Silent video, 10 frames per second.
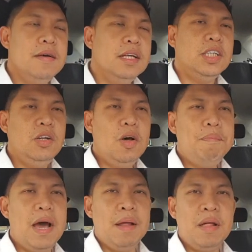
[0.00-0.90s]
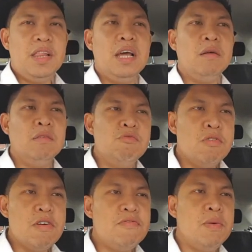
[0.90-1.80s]
so not bad. I think it
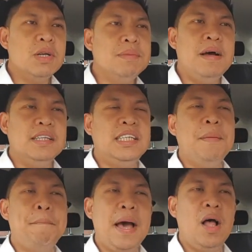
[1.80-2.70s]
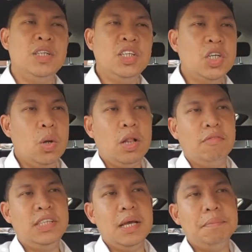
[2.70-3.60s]
roughly was about £10 in total
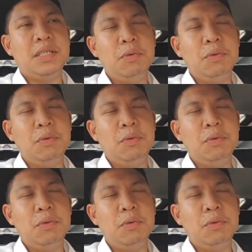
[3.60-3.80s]
of tips,